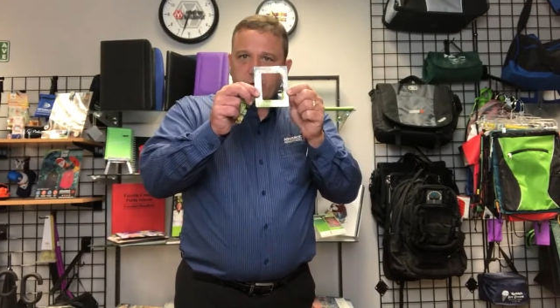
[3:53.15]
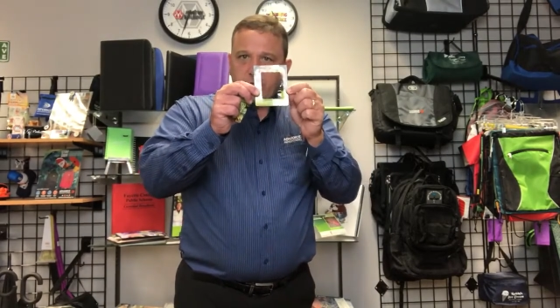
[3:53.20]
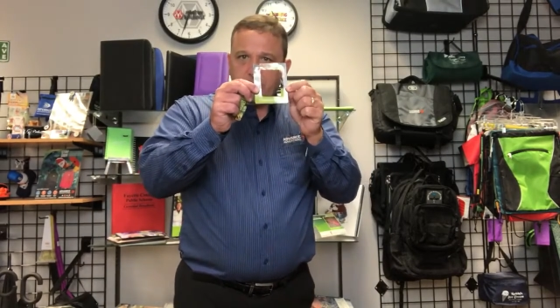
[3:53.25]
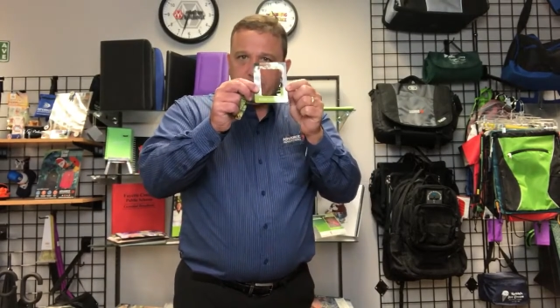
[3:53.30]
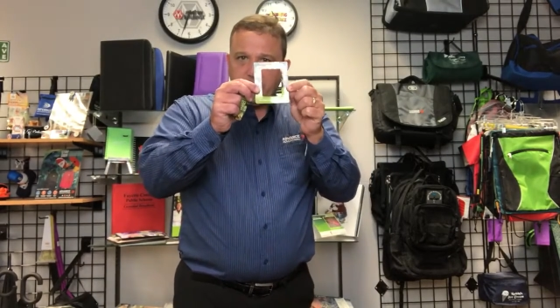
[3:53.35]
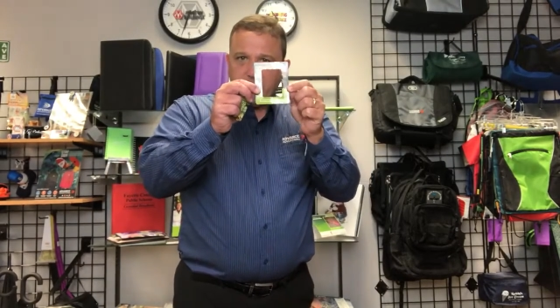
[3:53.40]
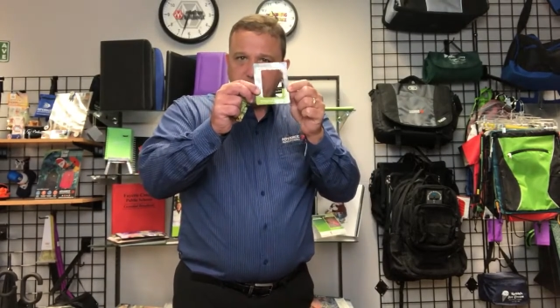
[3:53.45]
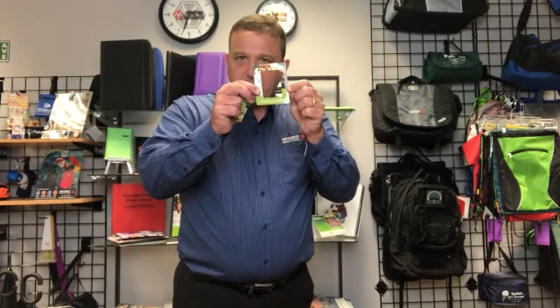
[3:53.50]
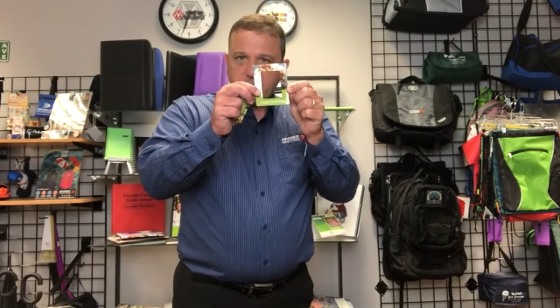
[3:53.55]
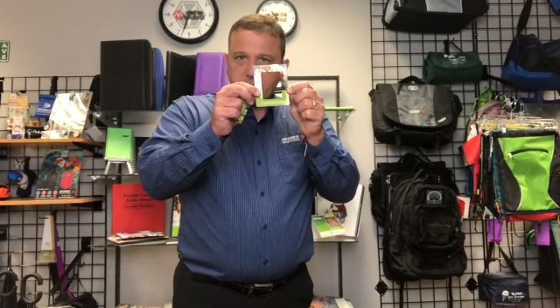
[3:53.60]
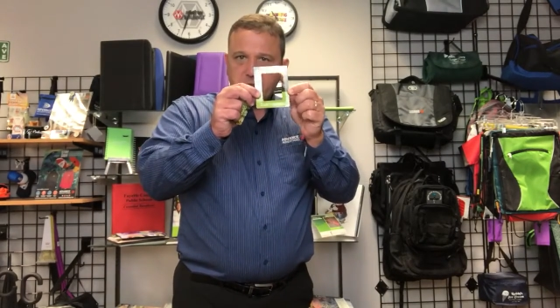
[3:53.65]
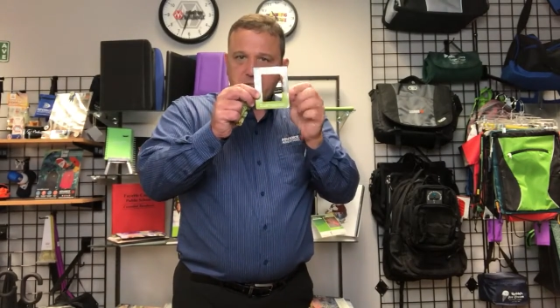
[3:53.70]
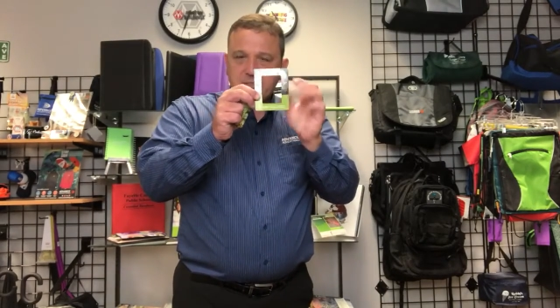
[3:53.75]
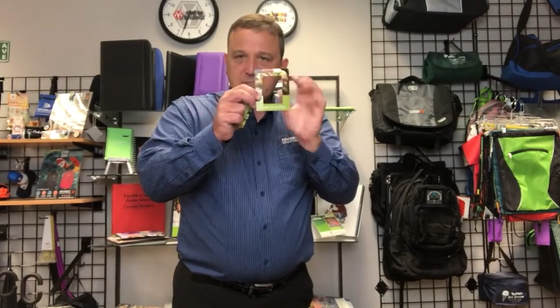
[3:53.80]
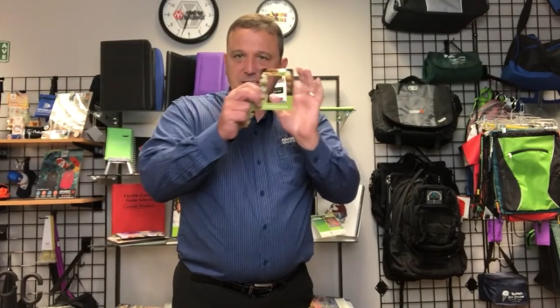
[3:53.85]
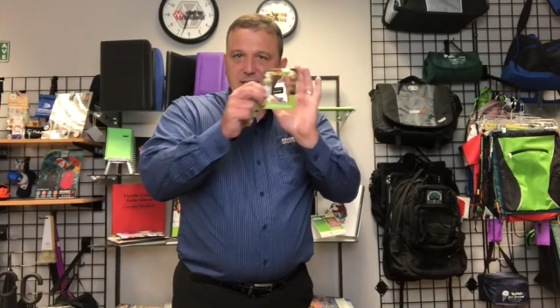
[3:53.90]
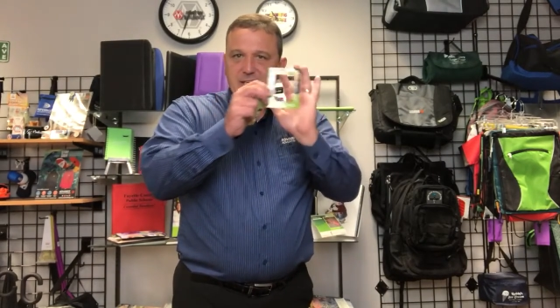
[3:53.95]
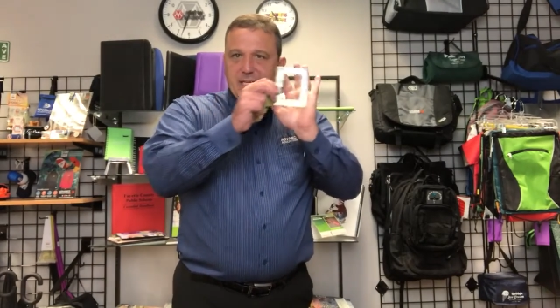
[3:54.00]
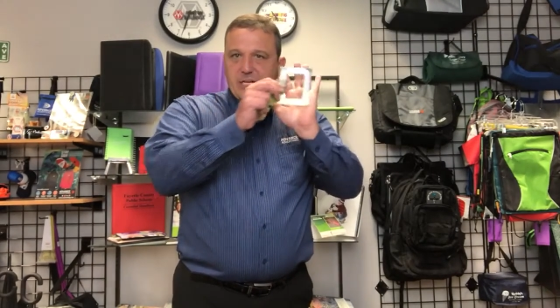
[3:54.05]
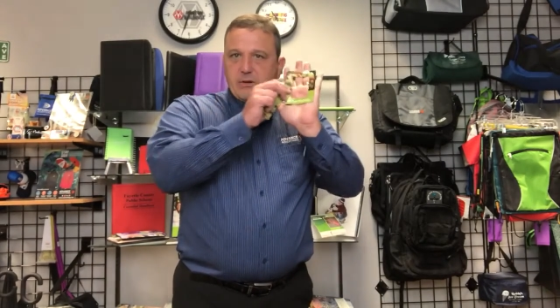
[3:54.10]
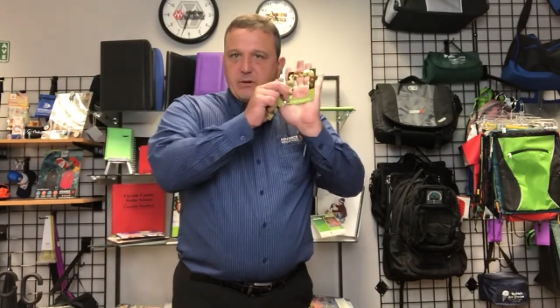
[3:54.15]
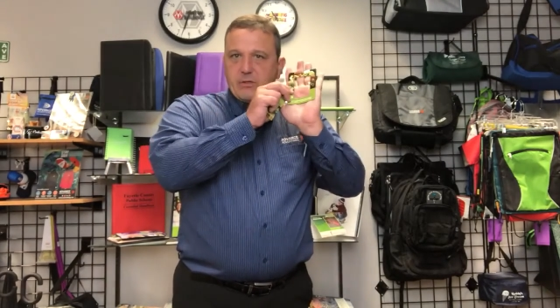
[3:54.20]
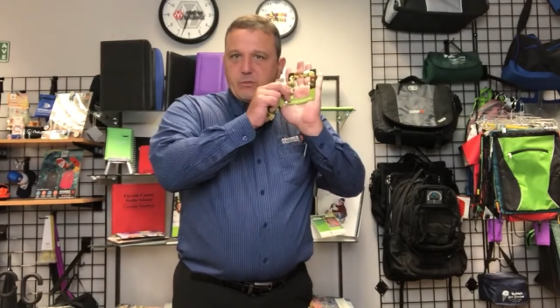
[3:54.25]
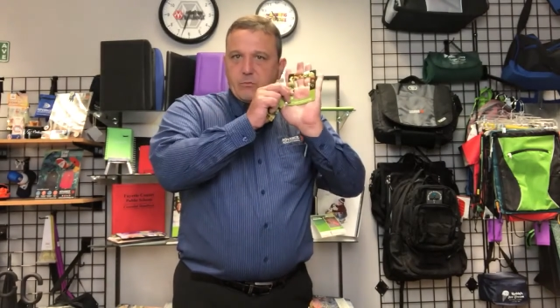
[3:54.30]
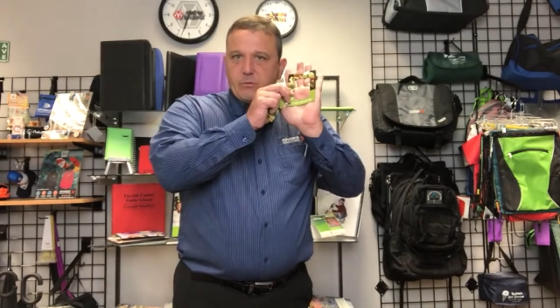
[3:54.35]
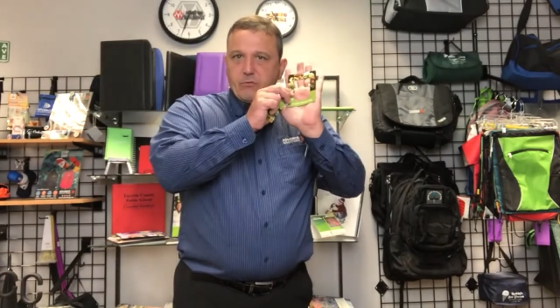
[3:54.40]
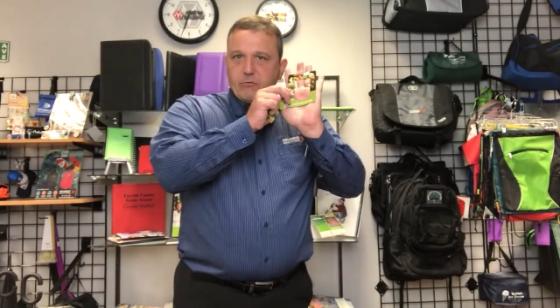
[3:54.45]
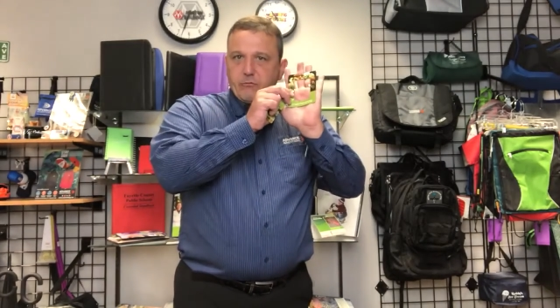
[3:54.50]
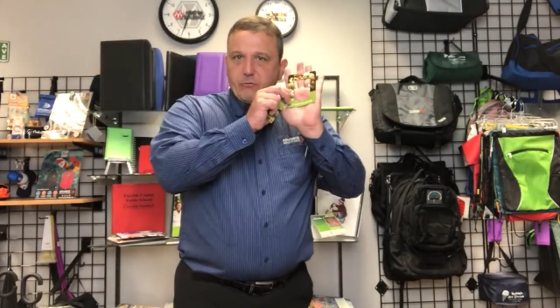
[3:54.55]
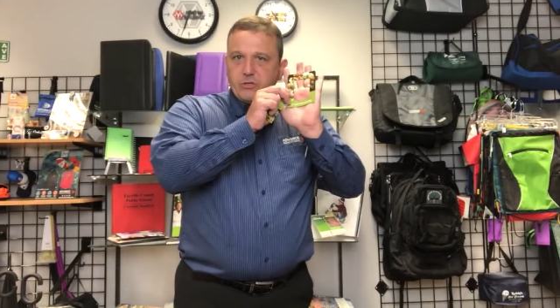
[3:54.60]
grade picture inside here on
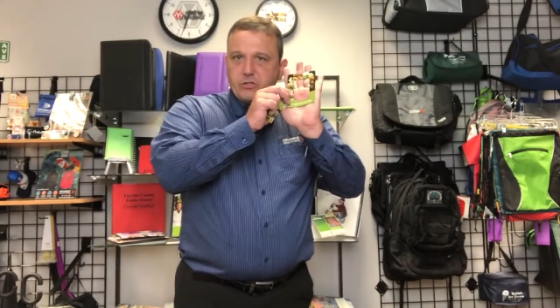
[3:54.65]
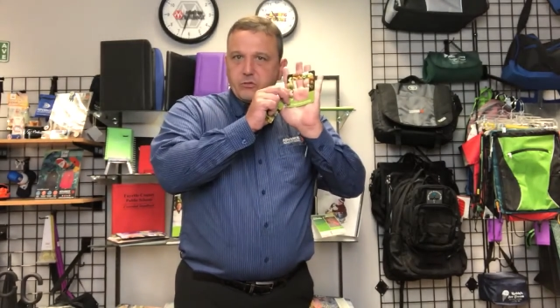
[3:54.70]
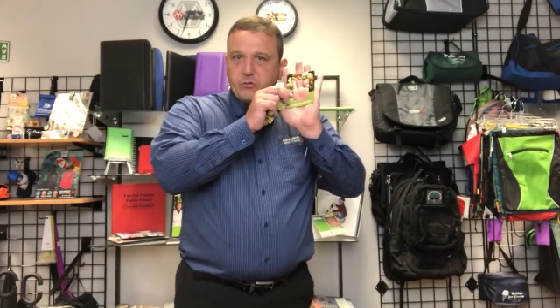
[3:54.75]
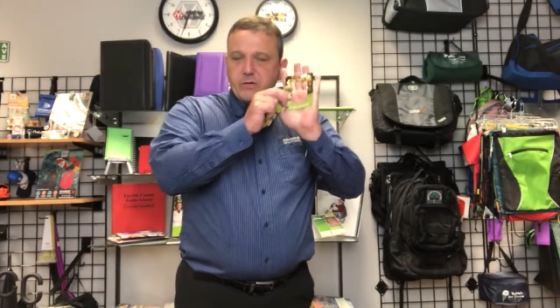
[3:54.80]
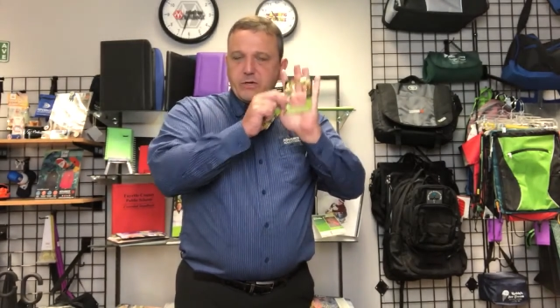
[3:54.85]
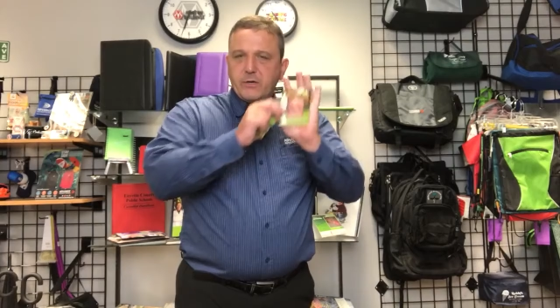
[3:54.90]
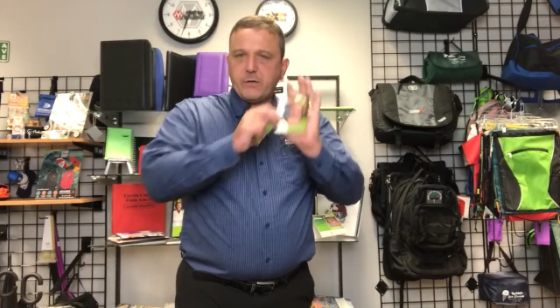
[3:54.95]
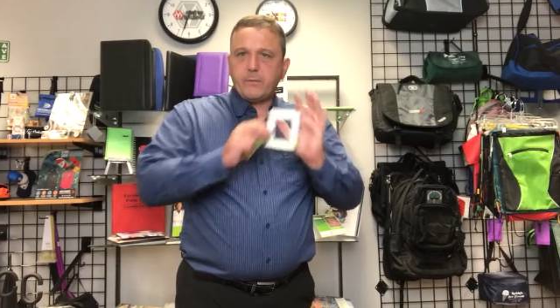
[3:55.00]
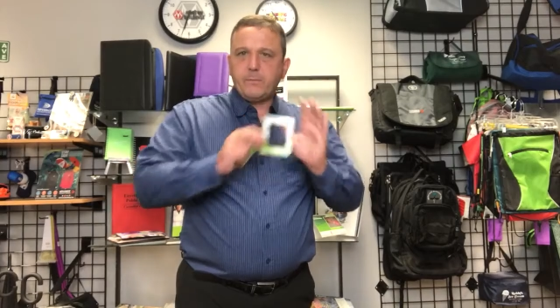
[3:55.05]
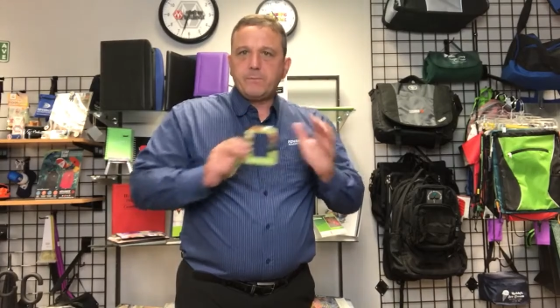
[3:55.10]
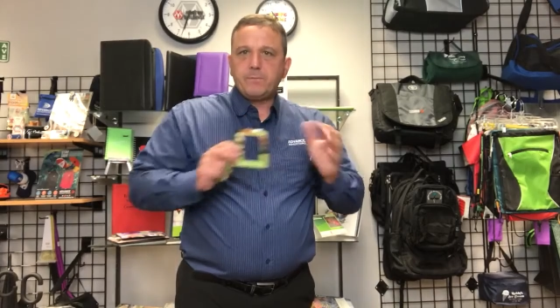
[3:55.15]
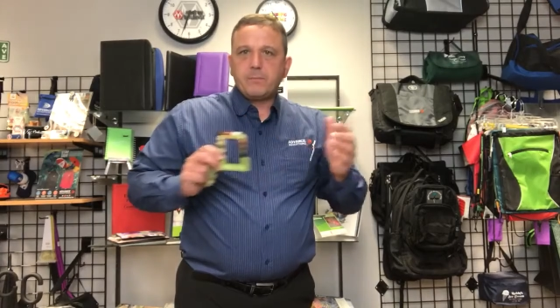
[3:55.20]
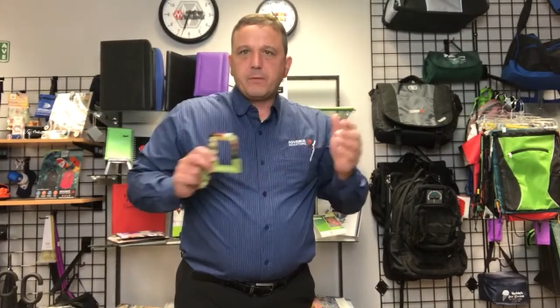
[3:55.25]
the refrigerator,